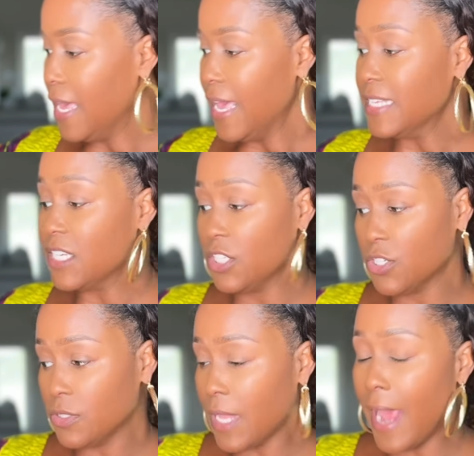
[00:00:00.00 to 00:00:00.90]
It's a
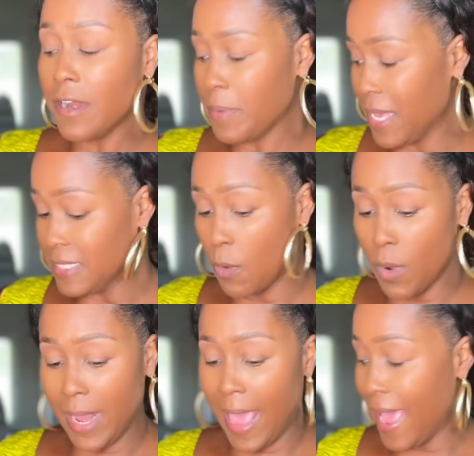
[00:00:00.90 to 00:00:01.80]
little lighter because I
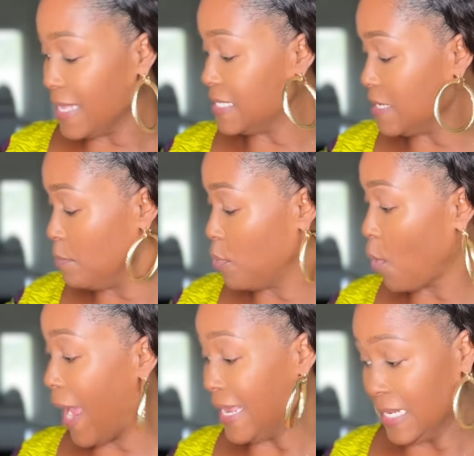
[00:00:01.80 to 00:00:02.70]
want to add some
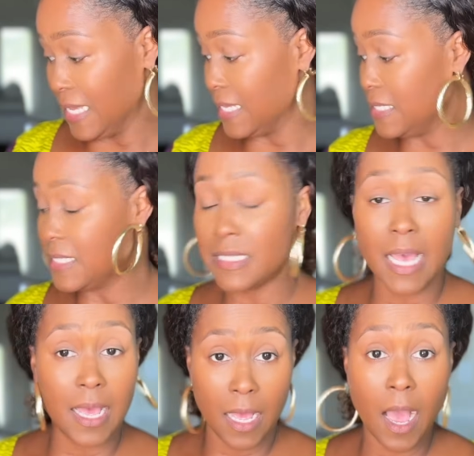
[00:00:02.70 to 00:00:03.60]
brightness.
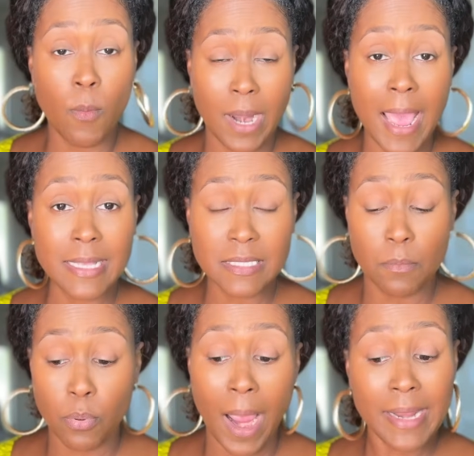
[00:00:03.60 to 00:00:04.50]
I want to add some
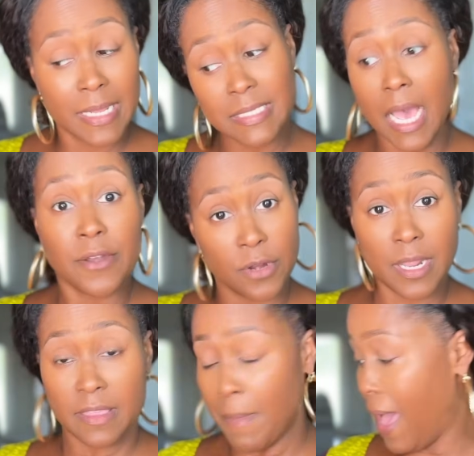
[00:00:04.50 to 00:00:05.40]
brightness
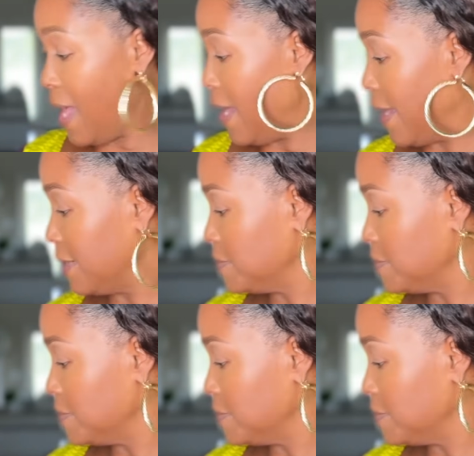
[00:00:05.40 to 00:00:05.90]
underneath my eye.